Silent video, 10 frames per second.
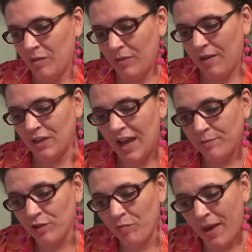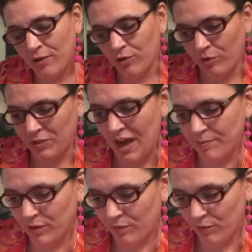We have types of bedroom,
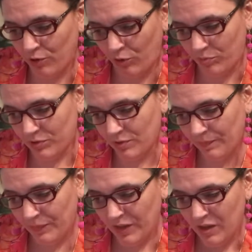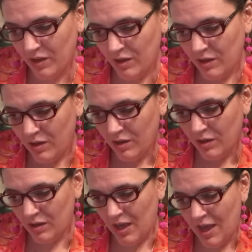types of rooms,
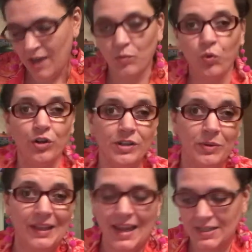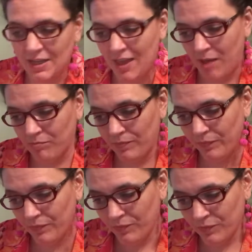and words that relate to them.
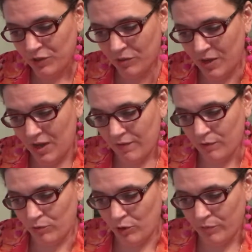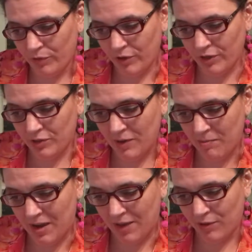So we have a room for a
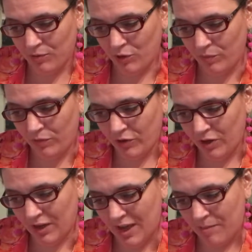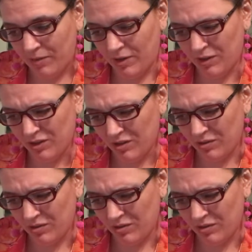sweat bath, a room for a cabin